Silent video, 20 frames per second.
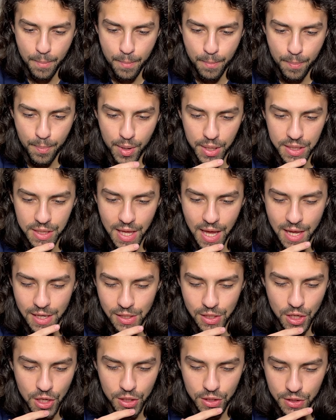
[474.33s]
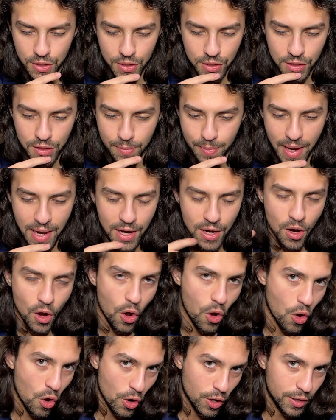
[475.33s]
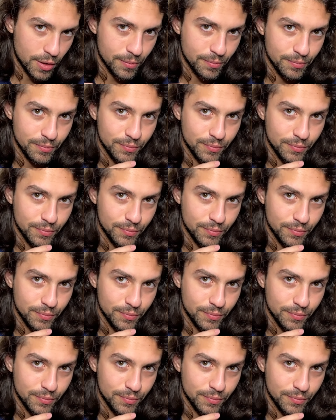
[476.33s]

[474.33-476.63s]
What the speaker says: But that does depend on